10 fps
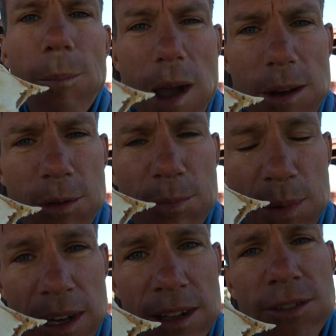Made with
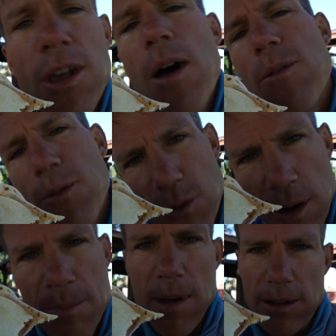beans
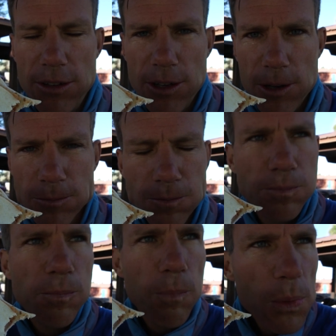from Mexico.
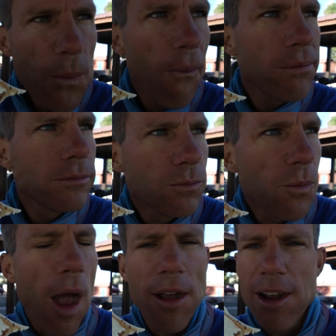
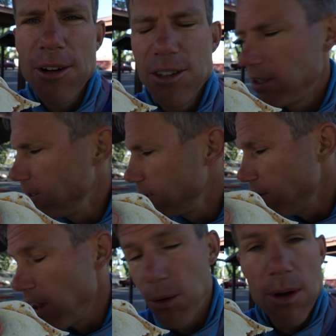I carried these things
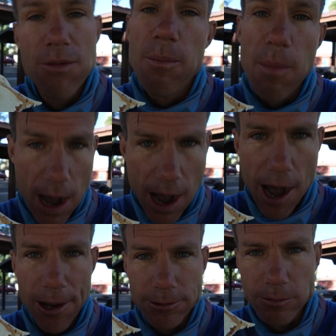all the way from
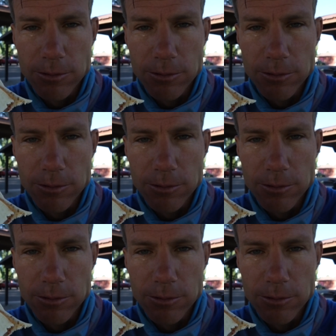Baja.